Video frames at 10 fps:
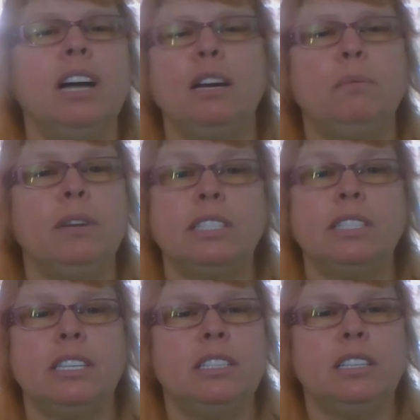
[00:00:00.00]
kind of
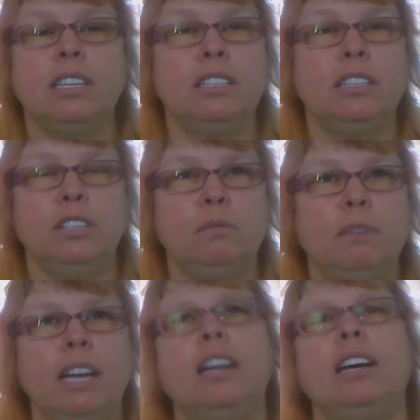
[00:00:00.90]
president that you
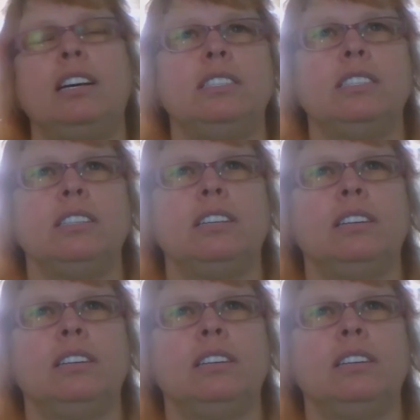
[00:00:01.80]
ran as.